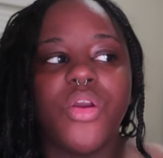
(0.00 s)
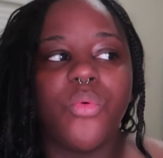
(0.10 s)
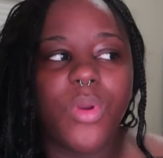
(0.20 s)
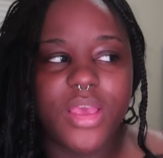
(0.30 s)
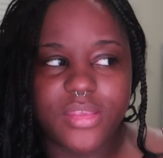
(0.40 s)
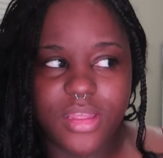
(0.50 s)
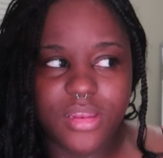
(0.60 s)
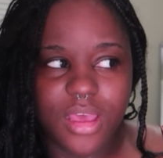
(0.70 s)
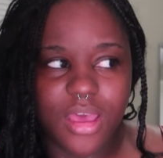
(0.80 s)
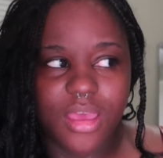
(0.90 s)
wasting
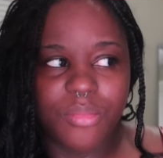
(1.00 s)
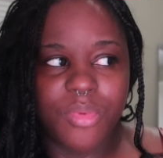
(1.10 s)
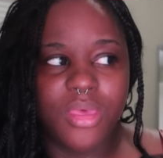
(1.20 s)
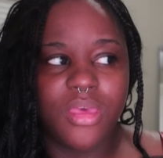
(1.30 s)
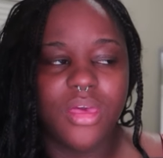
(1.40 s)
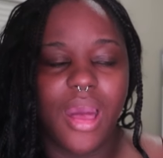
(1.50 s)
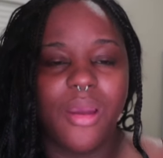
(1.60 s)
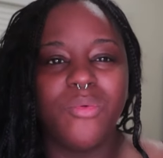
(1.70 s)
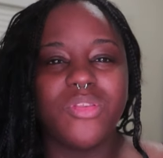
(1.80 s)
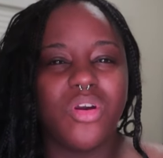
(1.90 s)
time.
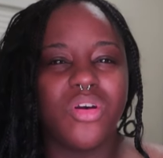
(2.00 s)
I was